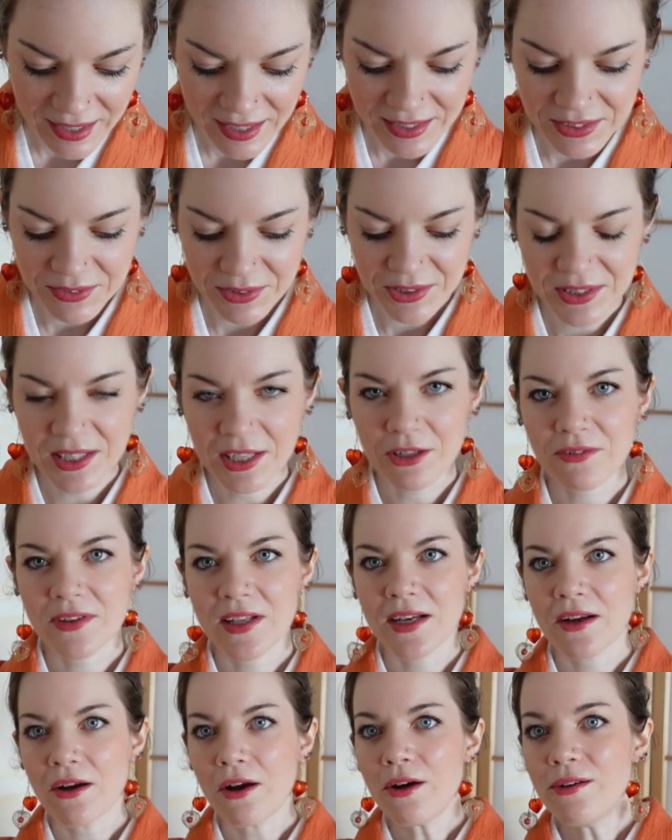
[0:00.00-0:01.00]
I was kind of
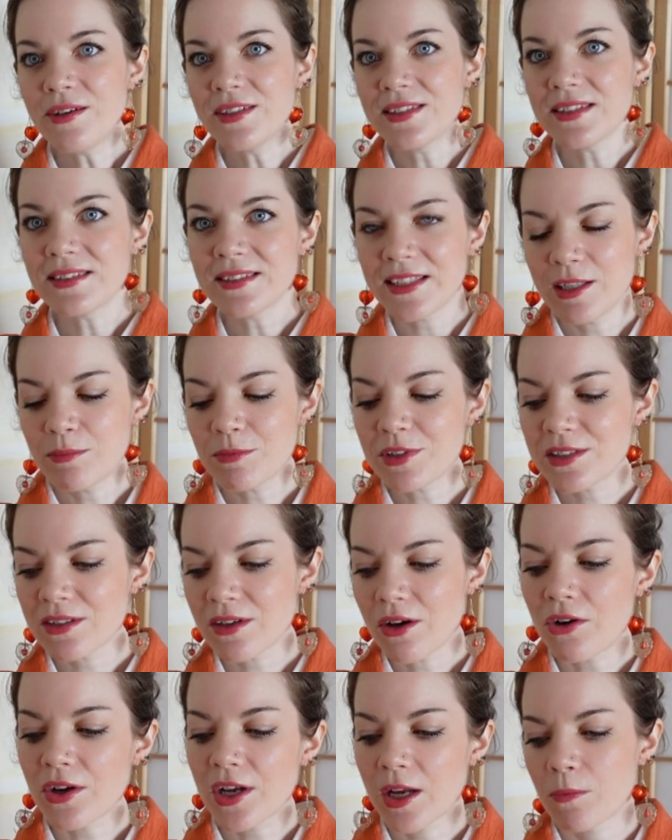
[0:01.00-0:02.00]
like, oh, is this kimchi?
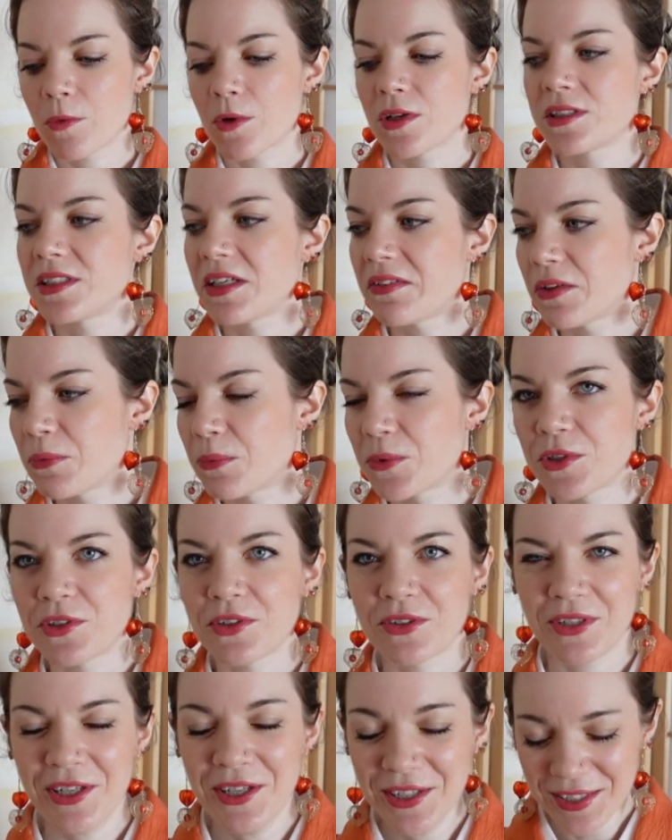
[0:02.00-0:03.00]
Okay, I'm gonna take that one too.